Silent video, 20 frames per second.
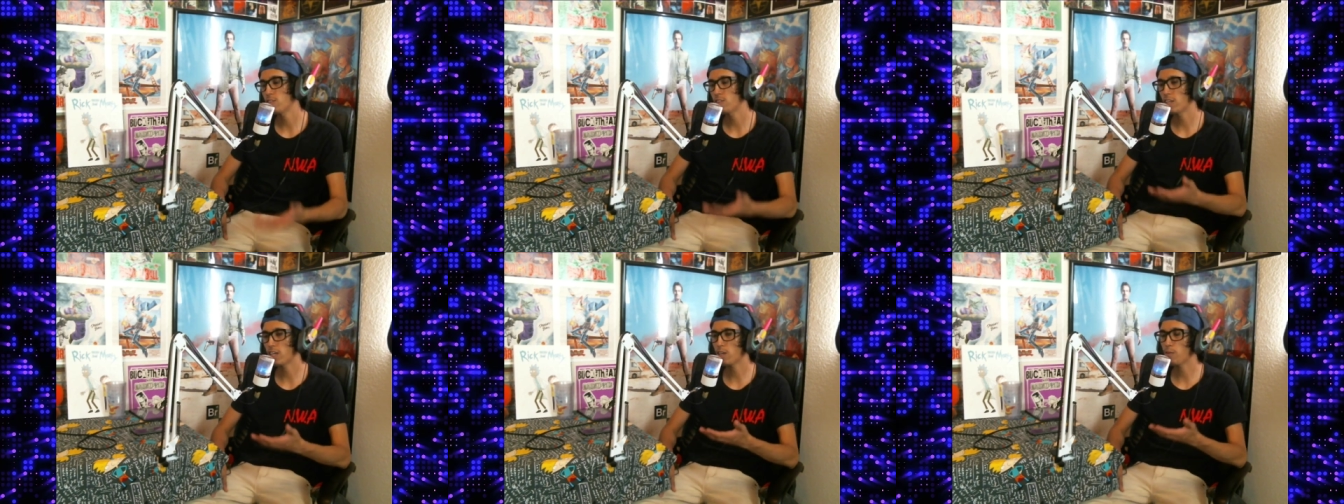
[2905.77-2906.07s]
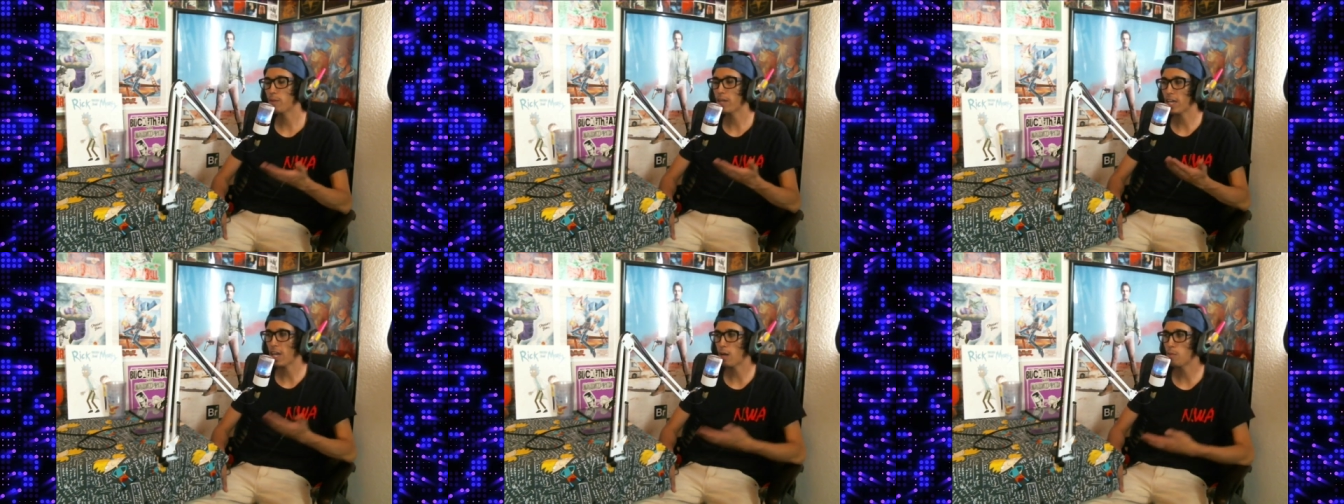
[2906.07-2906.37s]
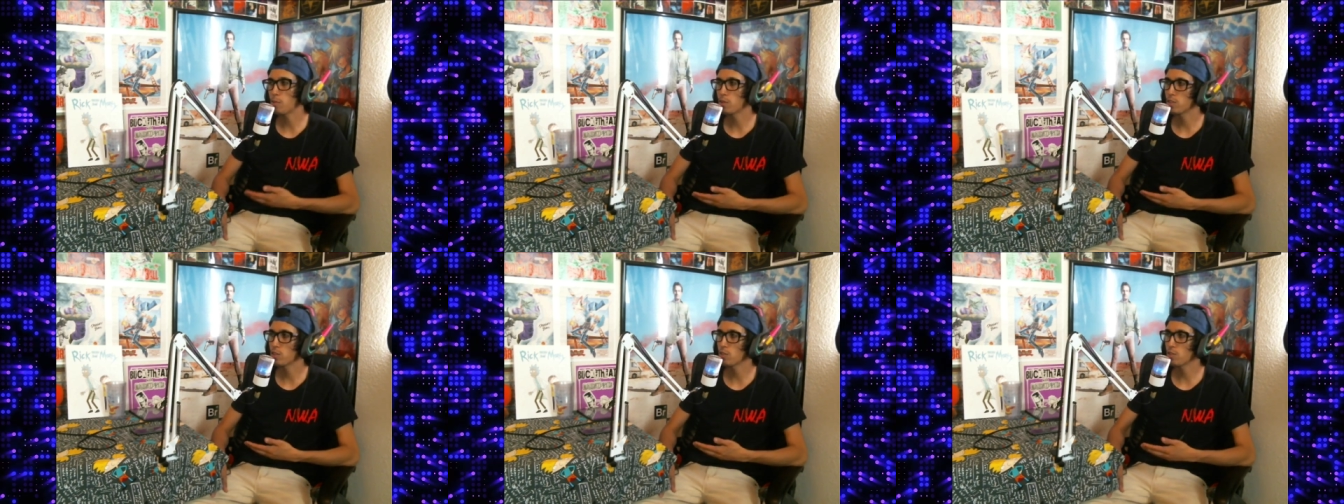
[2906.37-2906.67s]
they can make
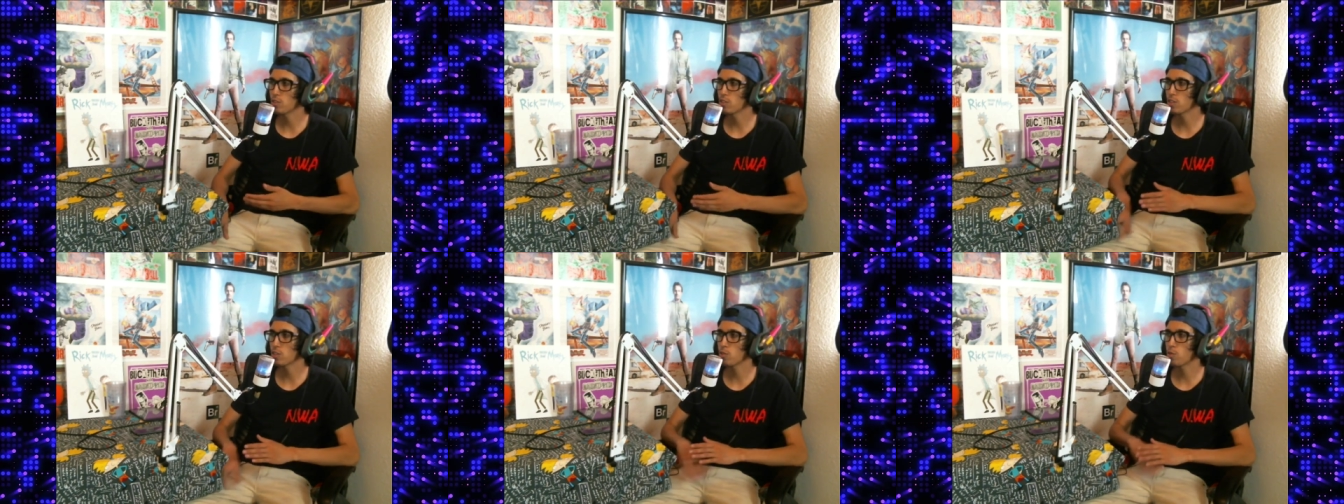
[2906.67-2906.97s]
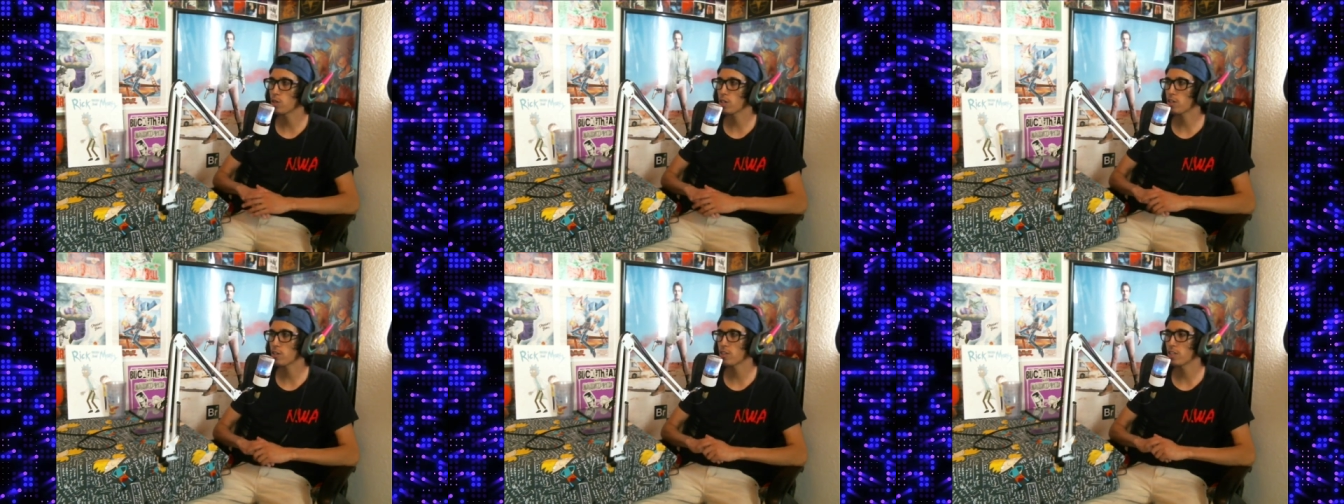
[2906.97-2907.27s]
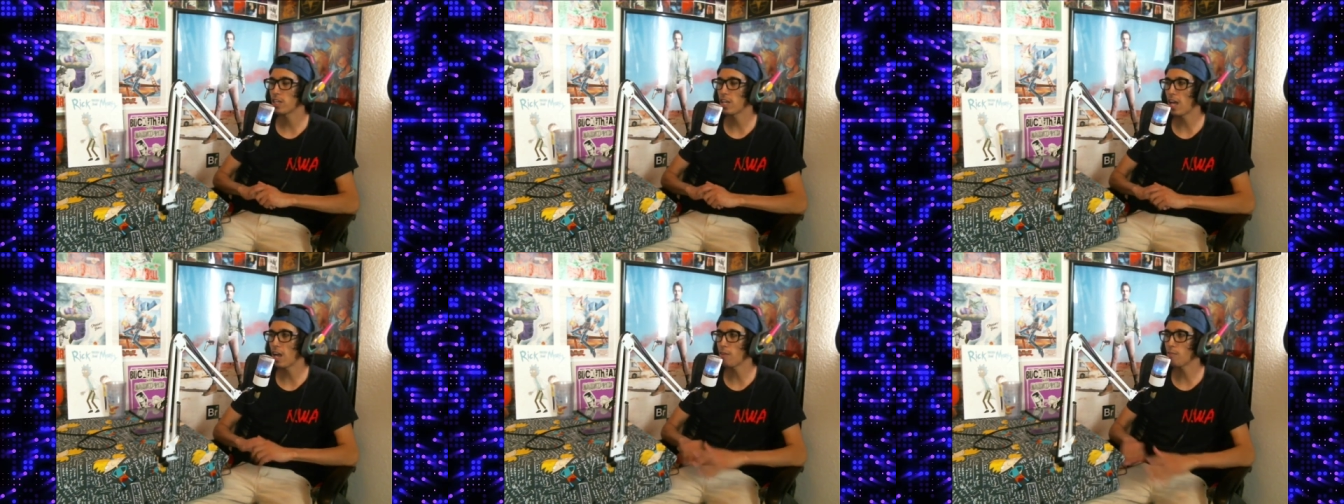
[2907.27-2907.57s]
episodes quicker
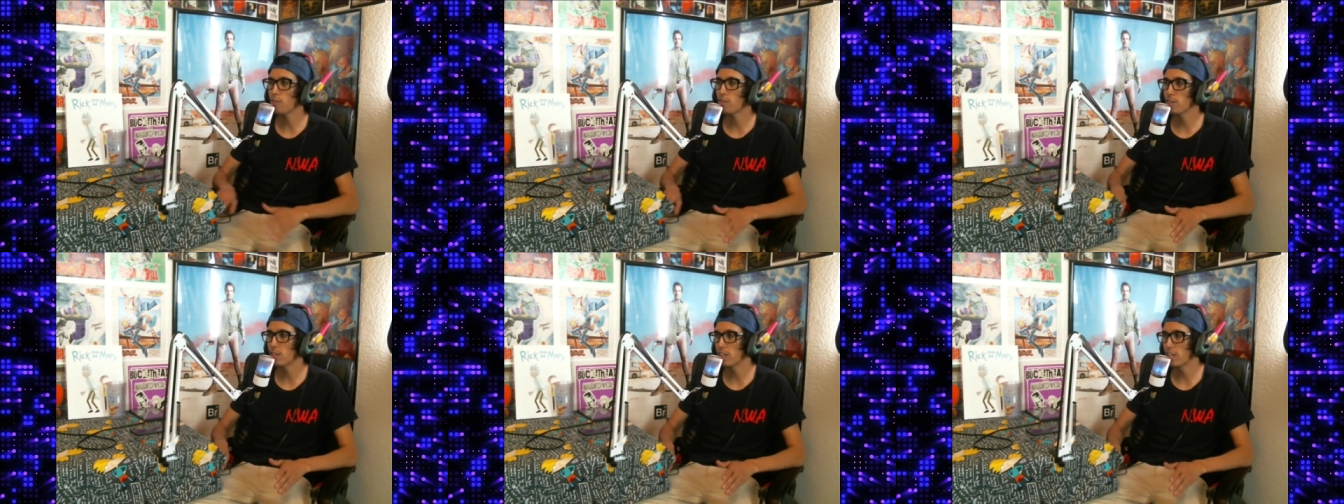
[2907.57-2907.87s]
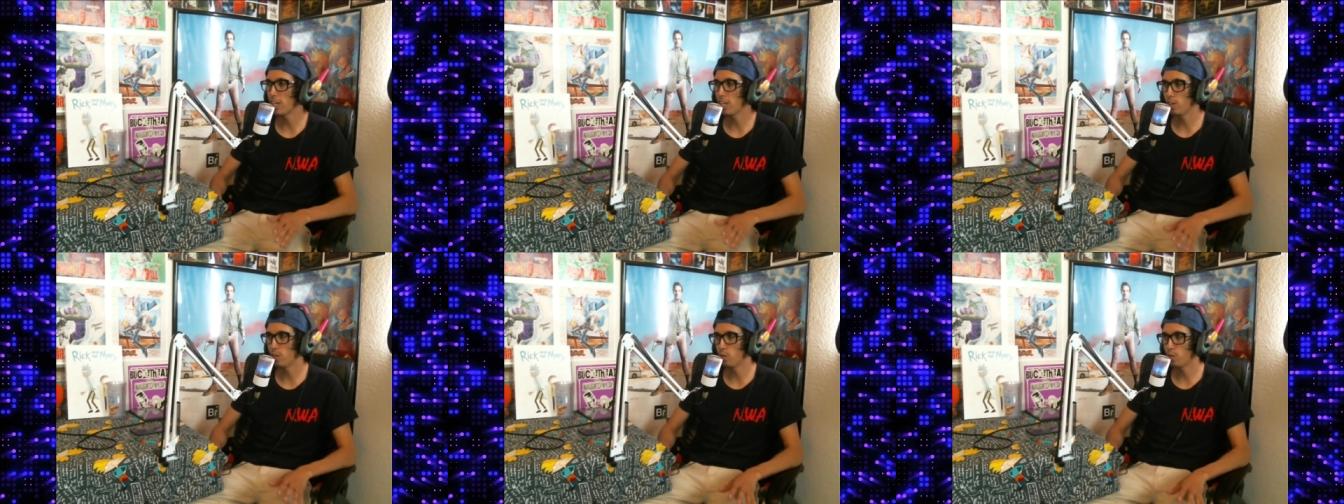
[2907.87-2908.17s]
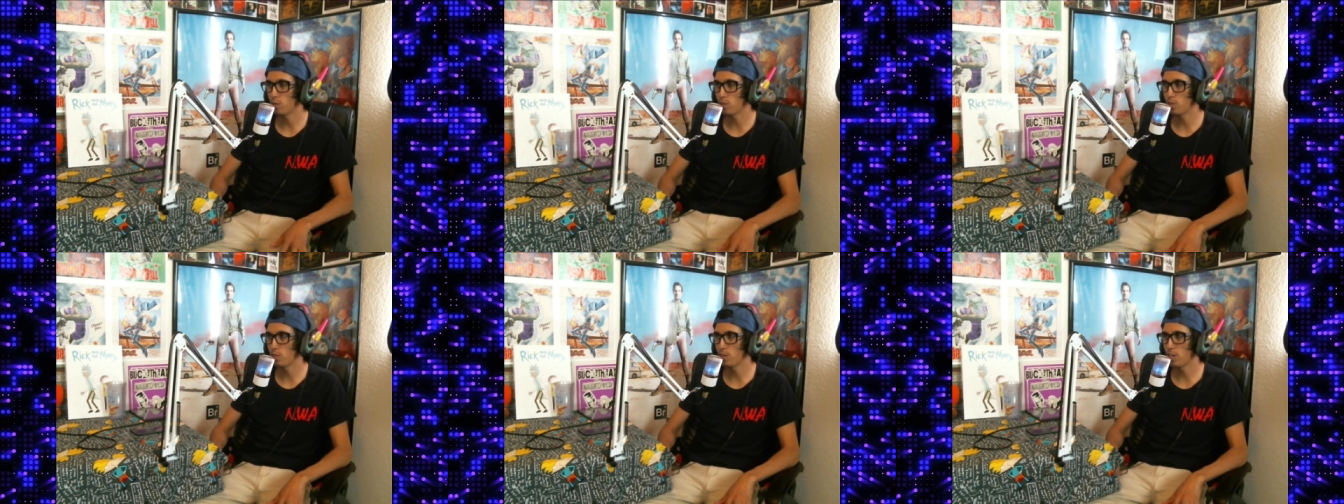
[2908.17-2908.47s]
than ever than they
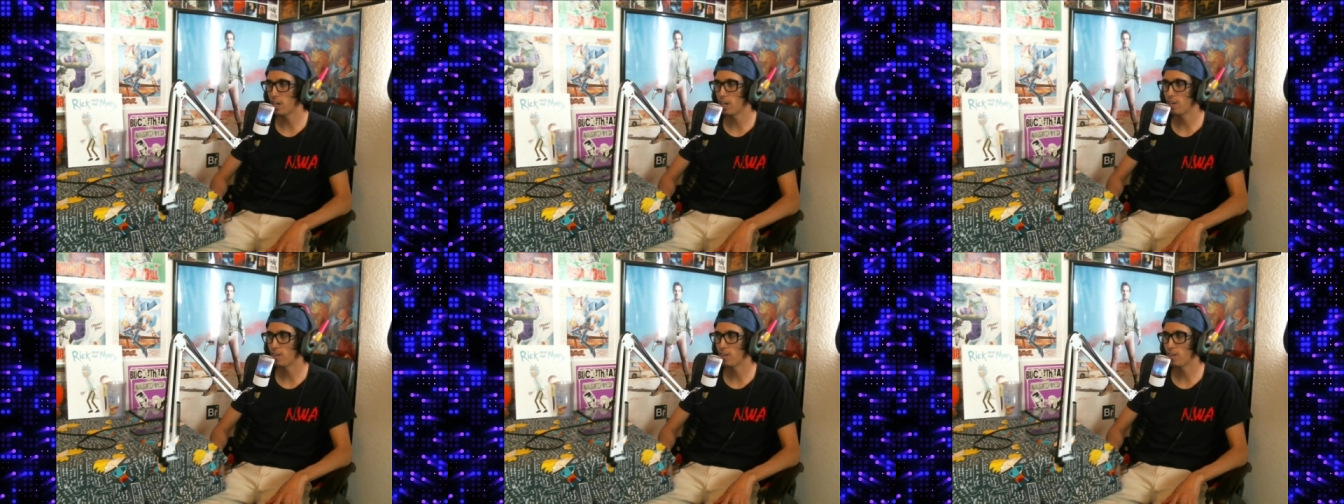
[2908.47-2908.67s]
used to now.